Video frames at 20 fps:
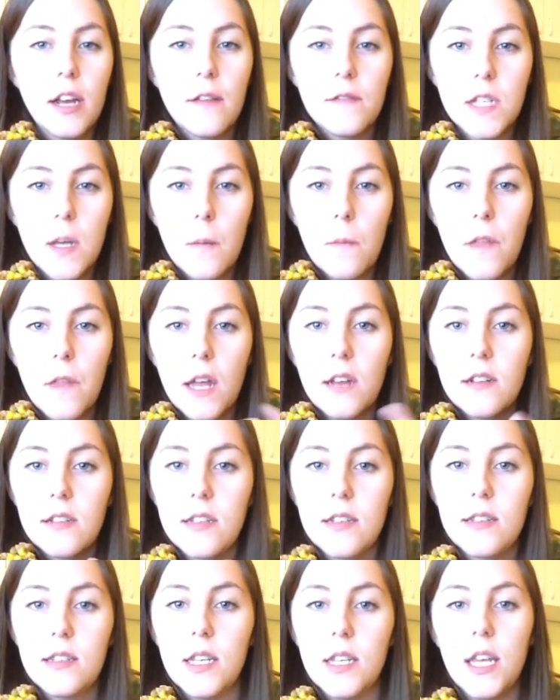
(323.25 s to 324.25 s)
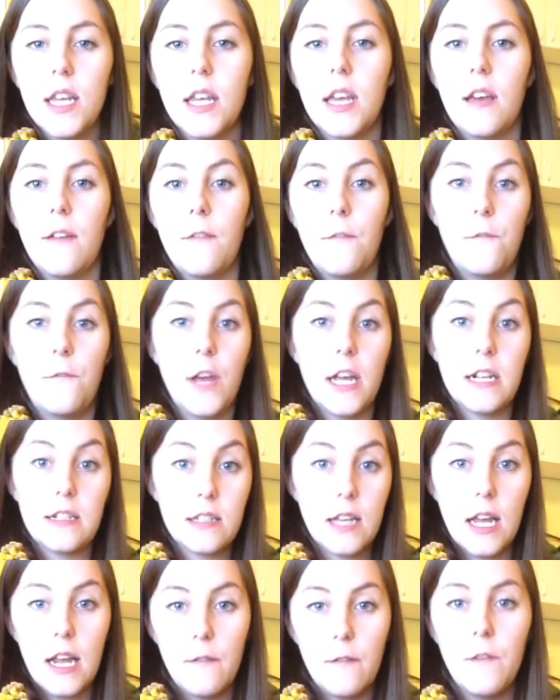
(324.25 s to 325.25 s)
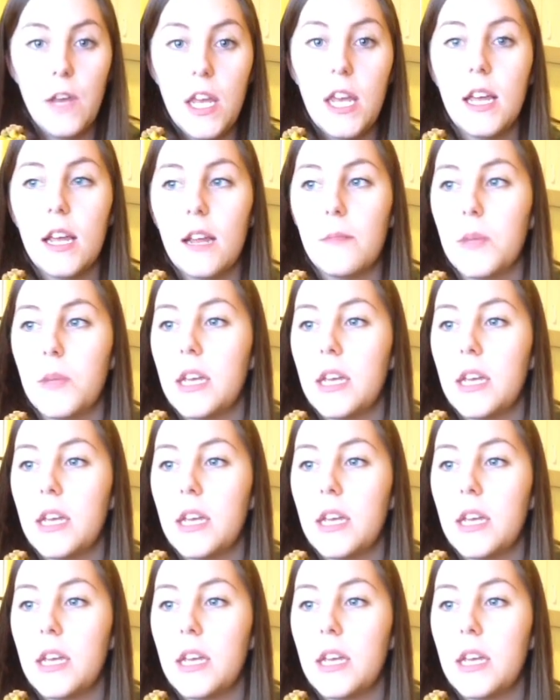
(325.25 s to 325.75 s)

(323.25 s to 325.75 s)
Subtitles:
of some things to see if it's like vegan,